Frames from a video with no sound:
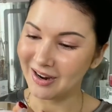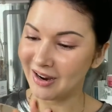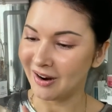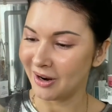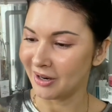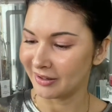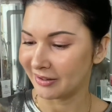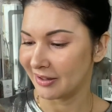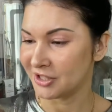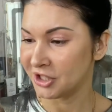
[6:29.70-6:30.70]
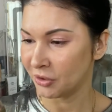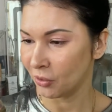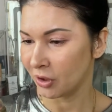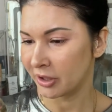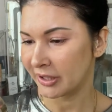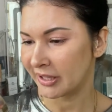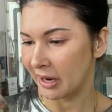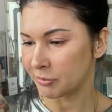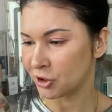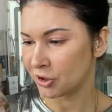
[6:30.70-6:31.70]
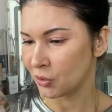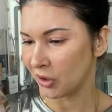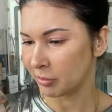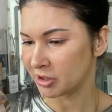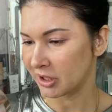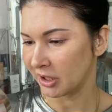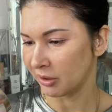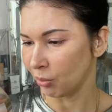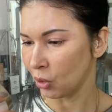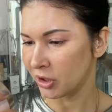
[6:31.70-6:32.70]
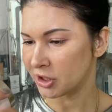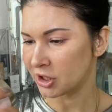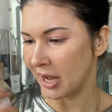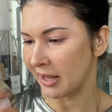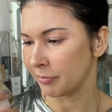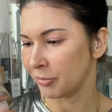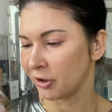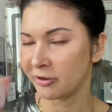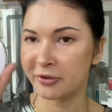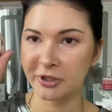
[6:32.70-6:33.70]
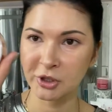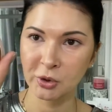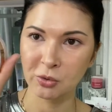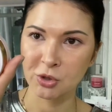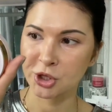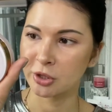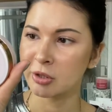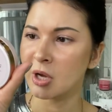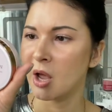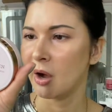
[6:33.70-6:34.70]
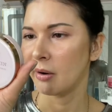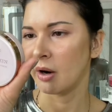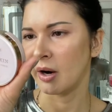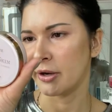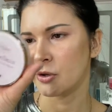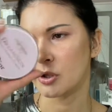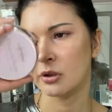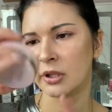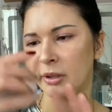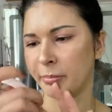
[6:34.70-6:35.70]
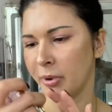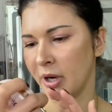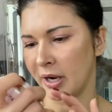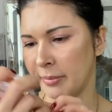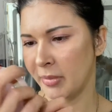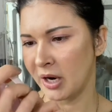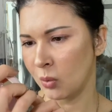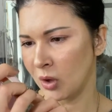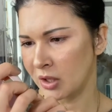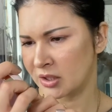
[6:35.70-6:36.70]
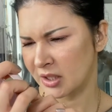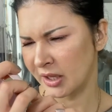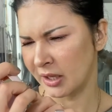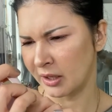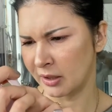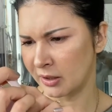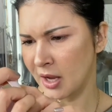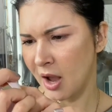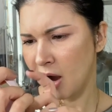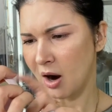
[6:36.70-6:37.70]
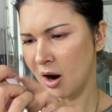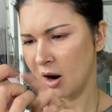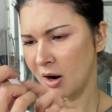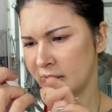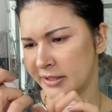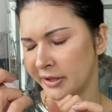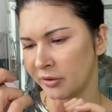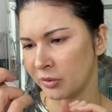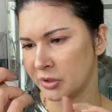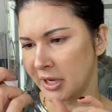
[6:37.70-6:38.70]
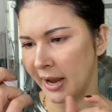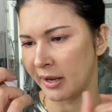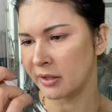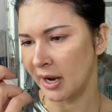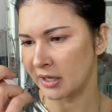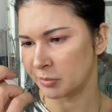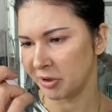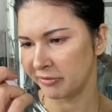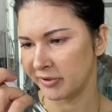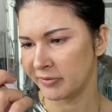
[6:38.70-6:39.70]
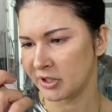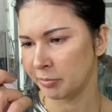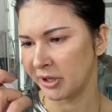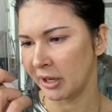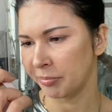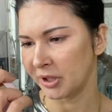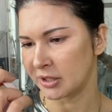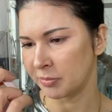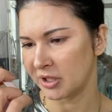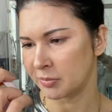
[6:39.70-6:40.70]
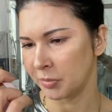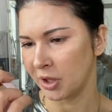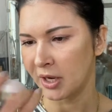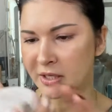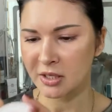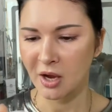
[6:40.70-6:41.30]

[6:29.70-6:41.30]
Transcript: Dior Capture Dream Skin Moist and Perfect Cushion. I usually buy my ones in 010 SPF 50 PA++++,